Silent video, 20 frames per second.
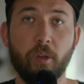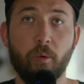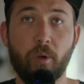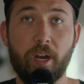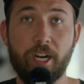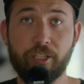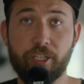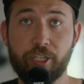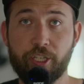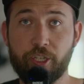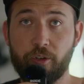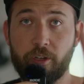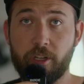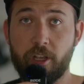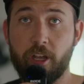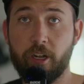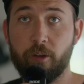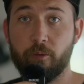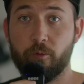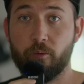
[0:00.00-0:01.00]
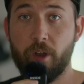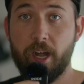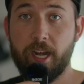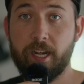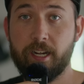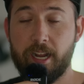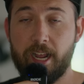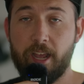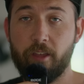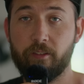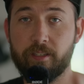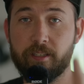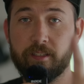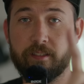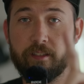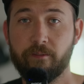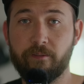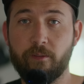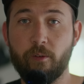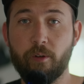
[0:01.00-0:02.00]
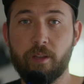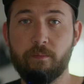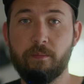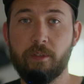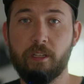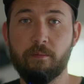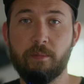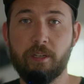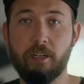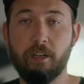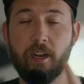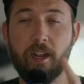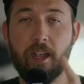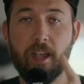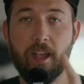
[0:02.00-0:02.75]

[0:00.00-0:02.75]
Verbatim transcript: We're actually shooting on it right now. This is the 40 millimeter